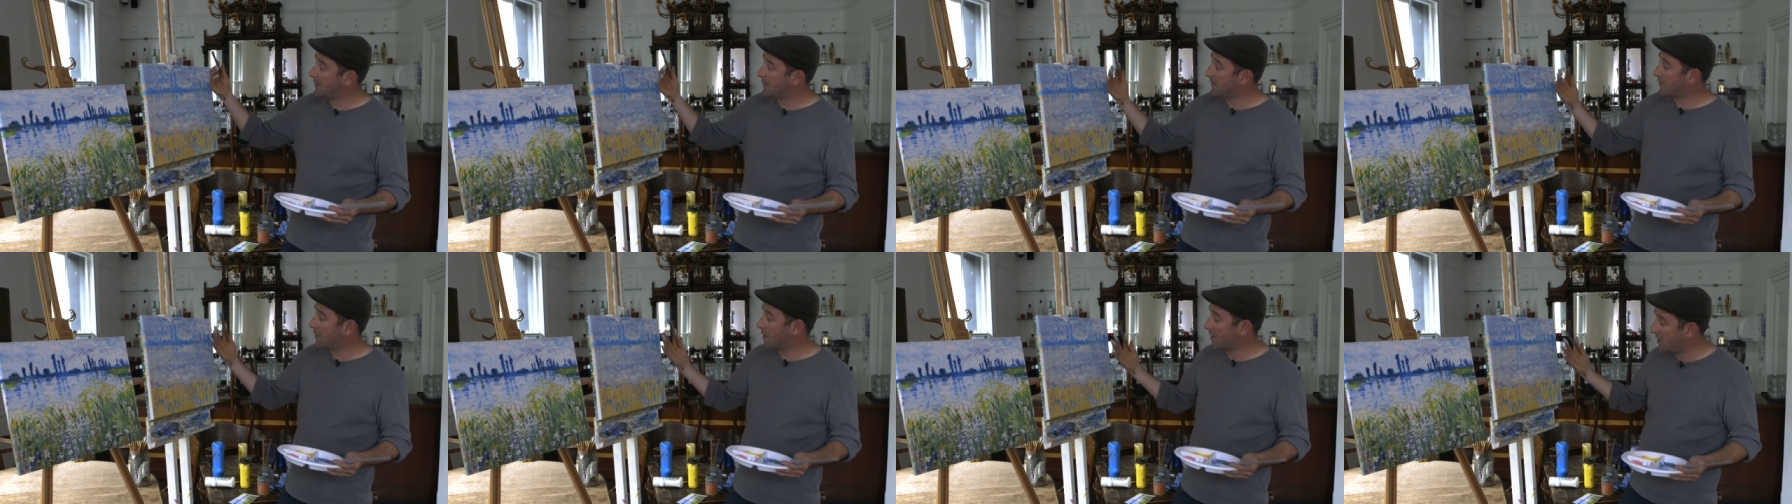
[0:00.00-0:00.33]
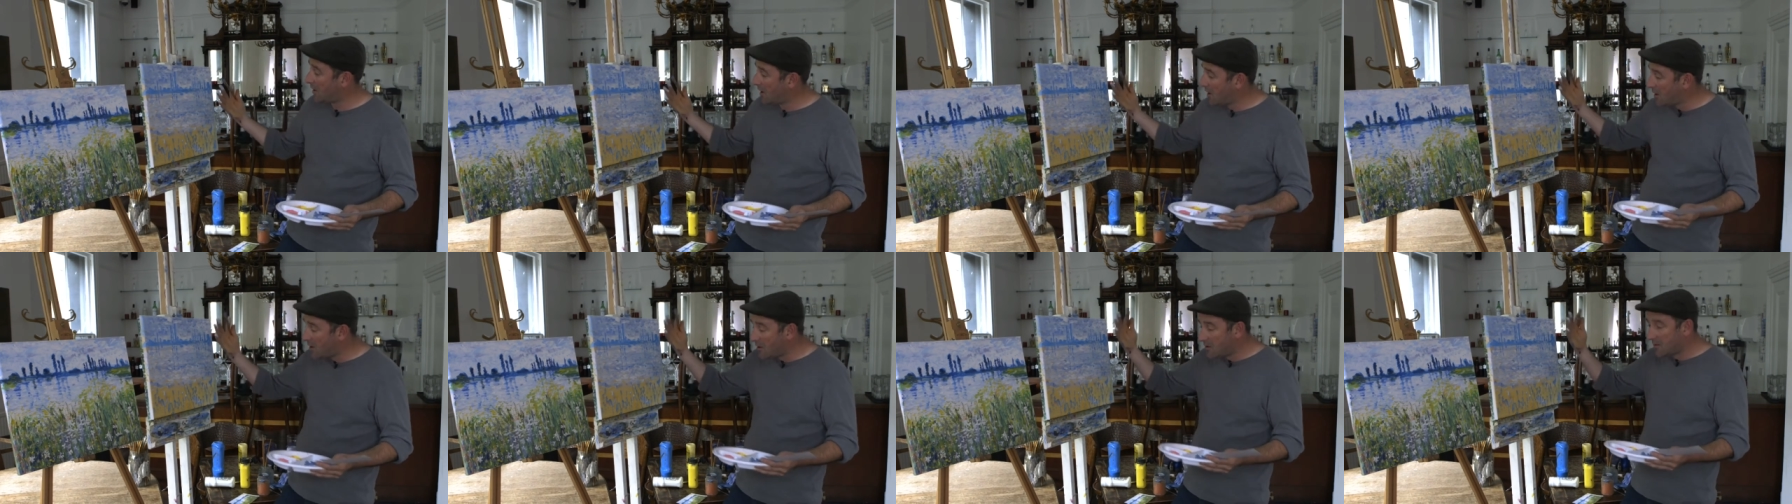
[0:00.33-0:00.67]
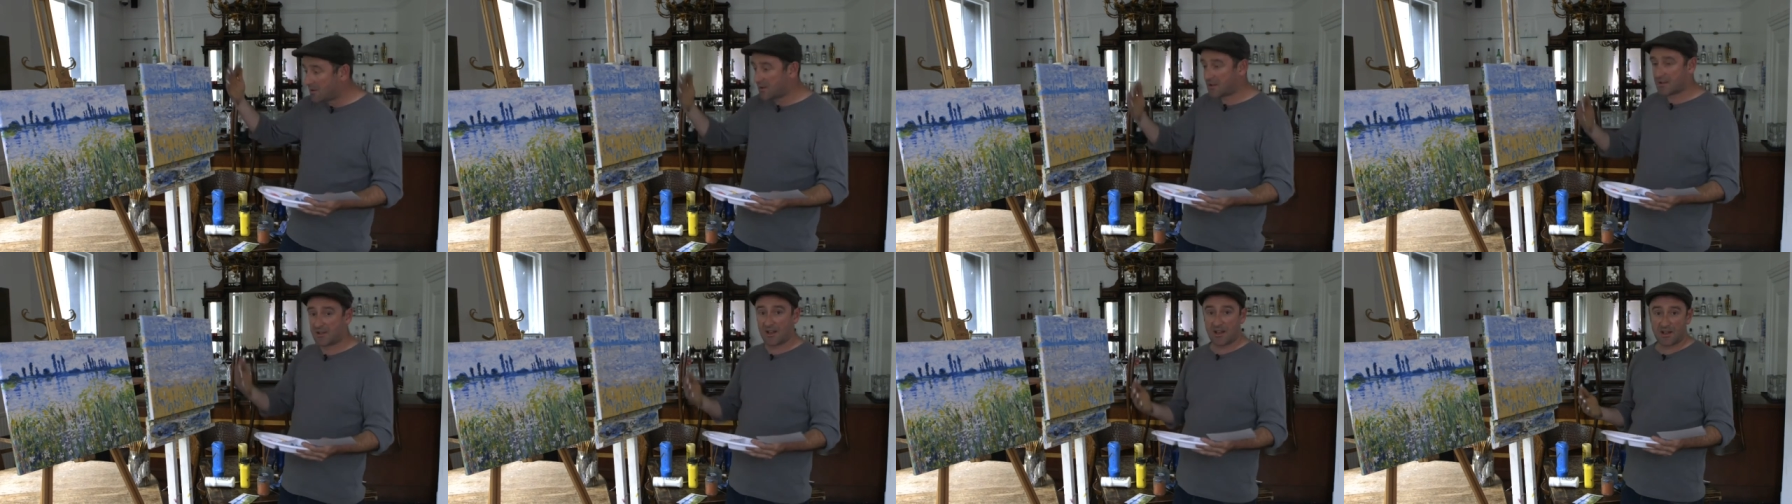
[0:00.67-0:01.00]
We've got
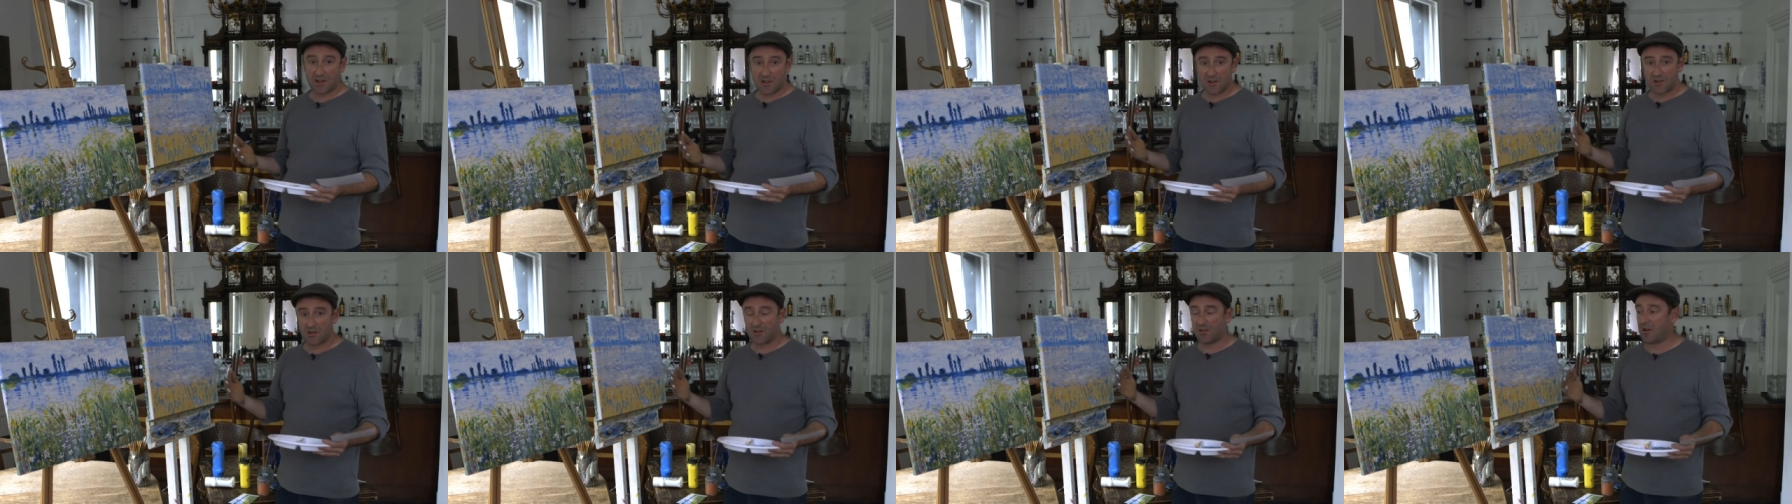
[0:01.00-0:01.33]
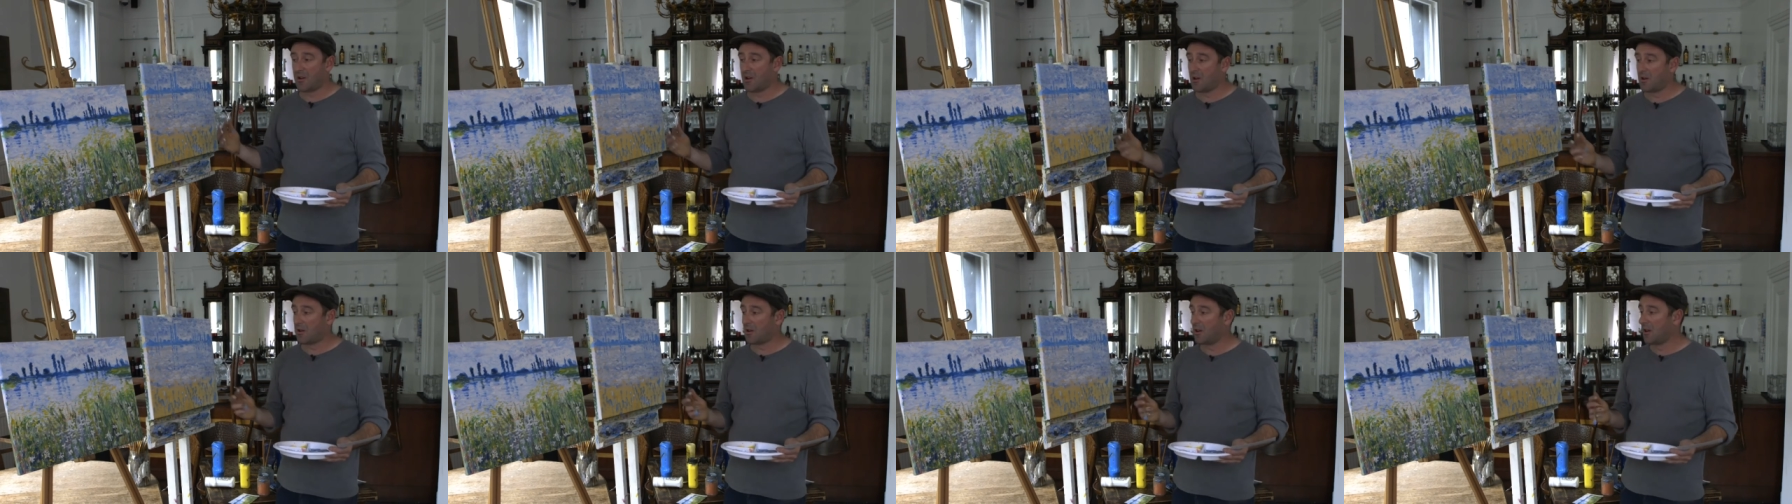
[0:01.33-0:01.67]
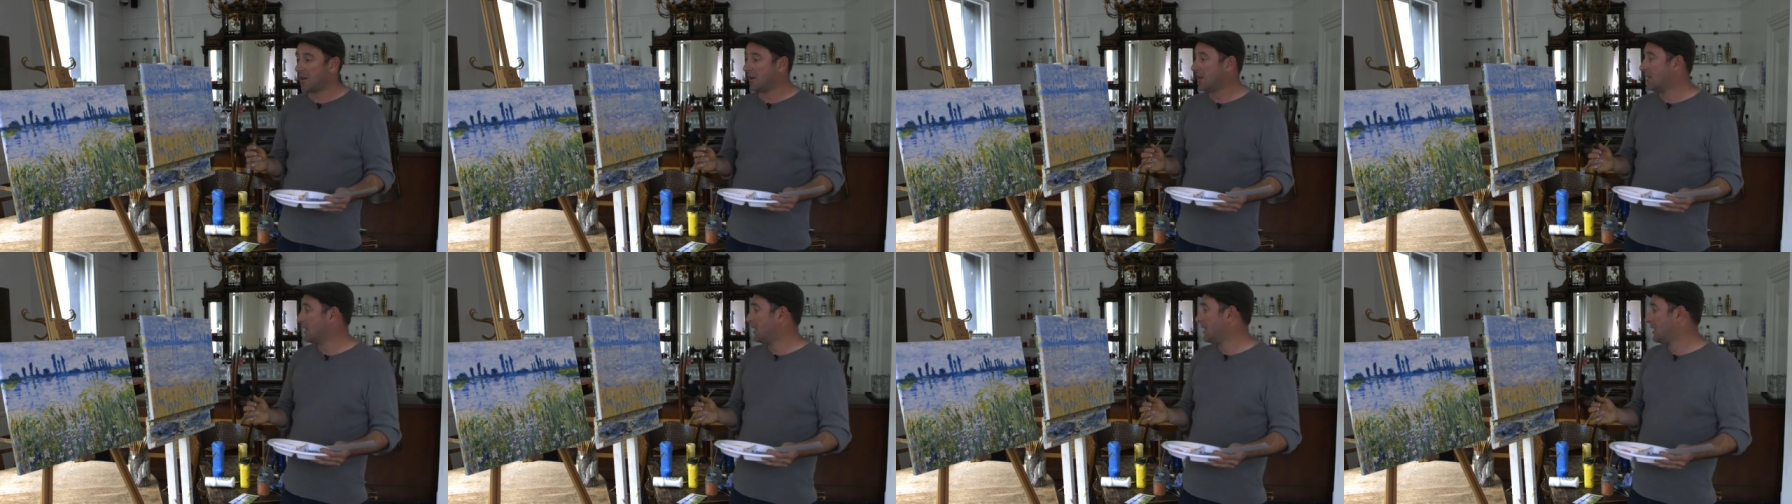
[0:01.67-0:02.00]
loads of texture on.
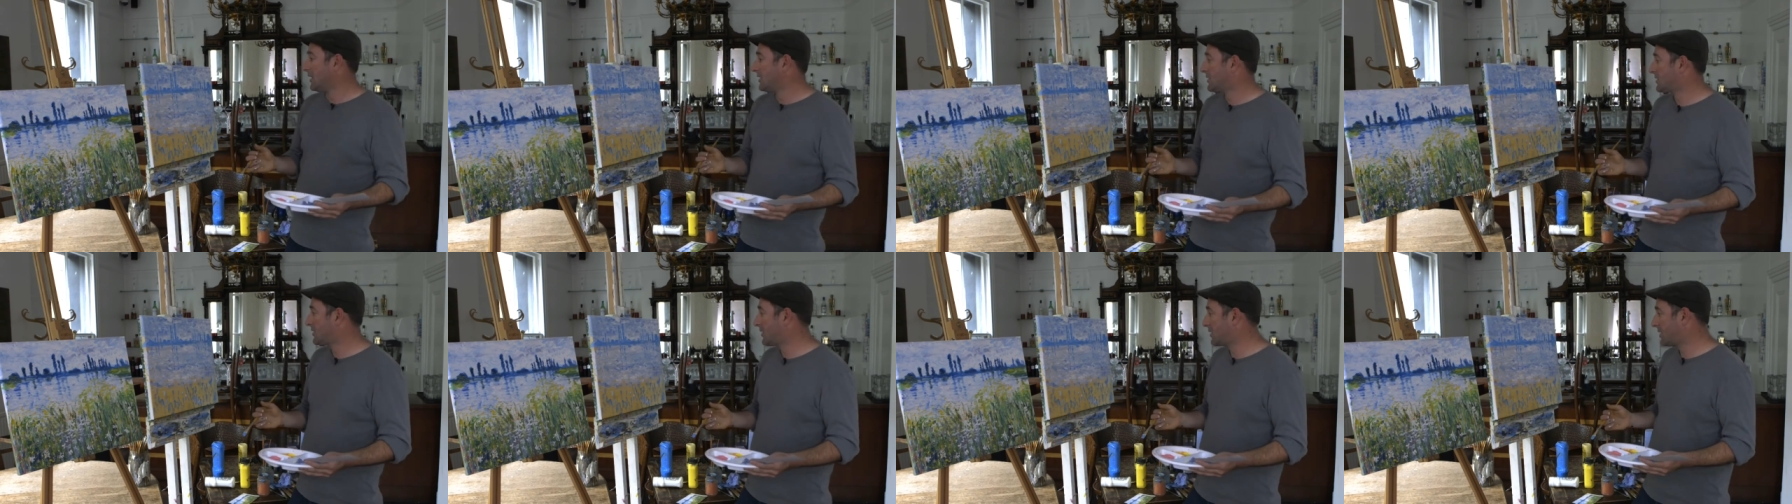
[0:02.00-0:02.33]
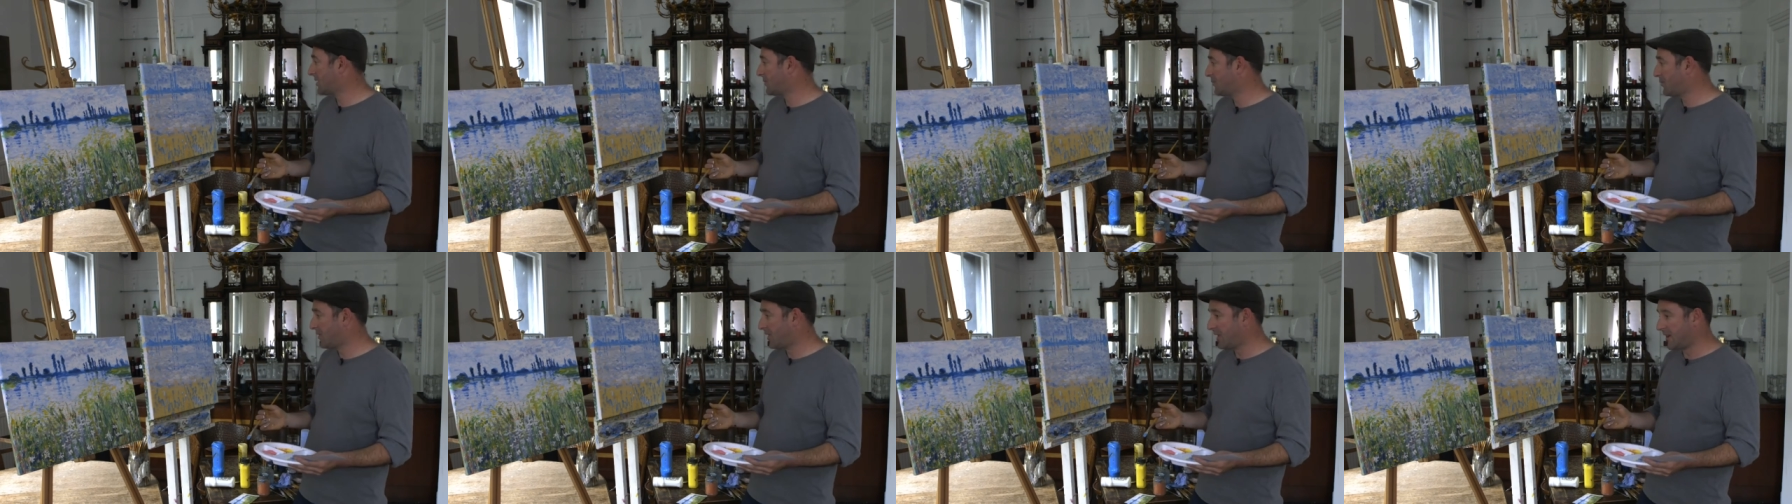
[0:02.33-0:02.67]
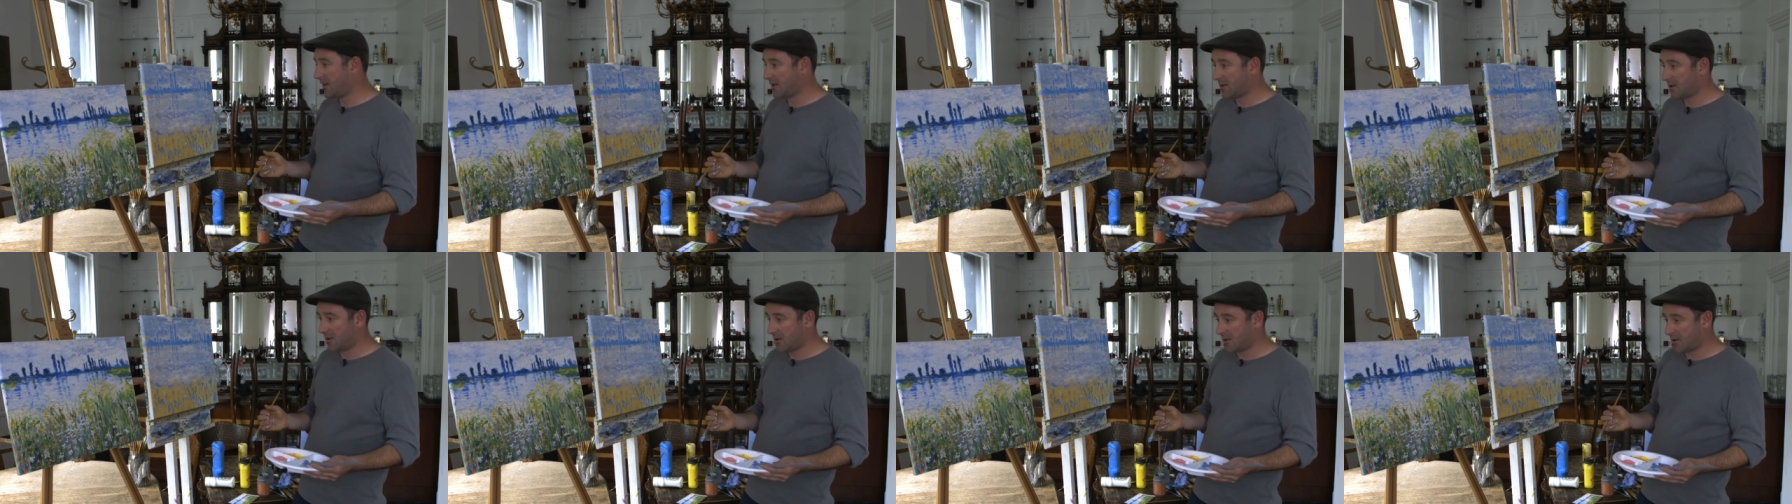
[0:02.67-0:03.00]
It's looking
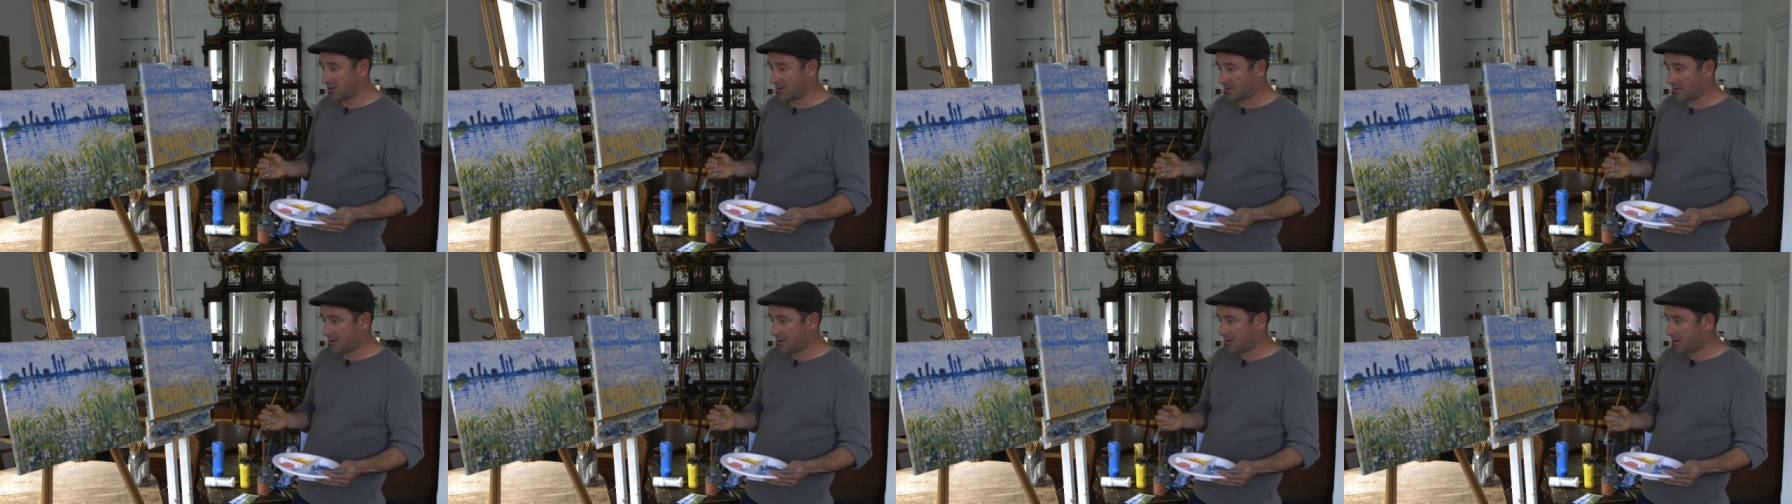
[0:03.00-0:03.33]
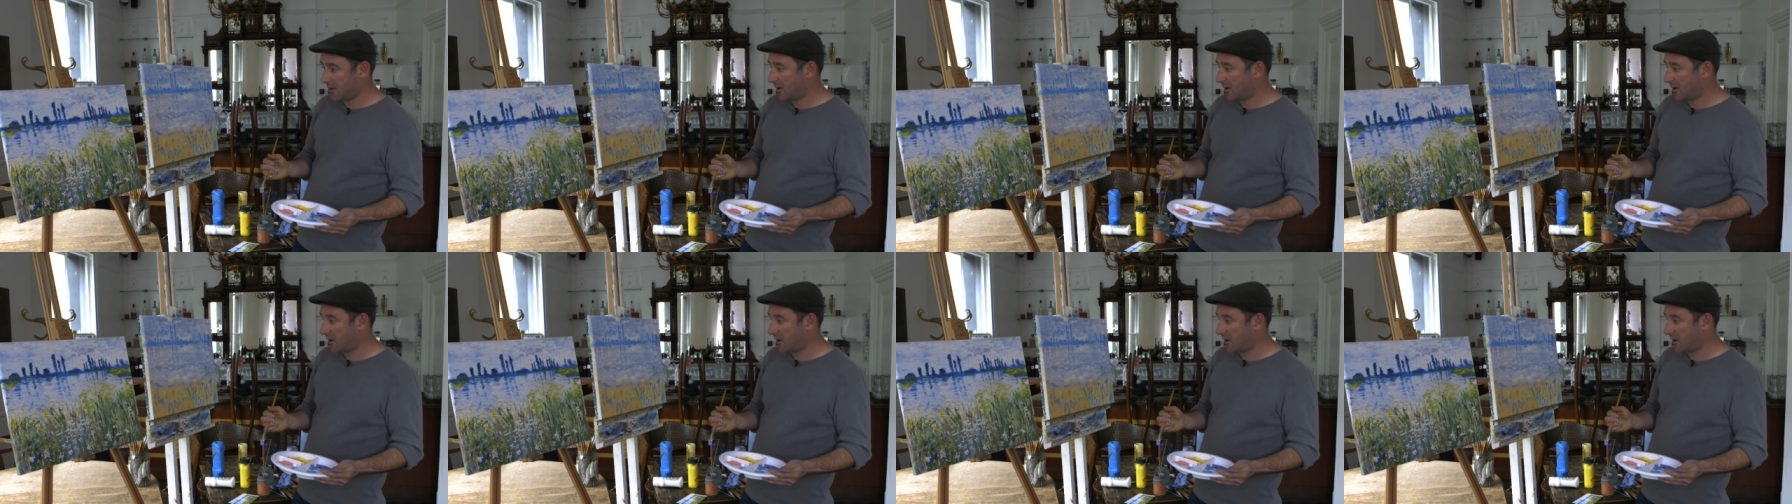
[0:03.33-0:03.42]
pretty good.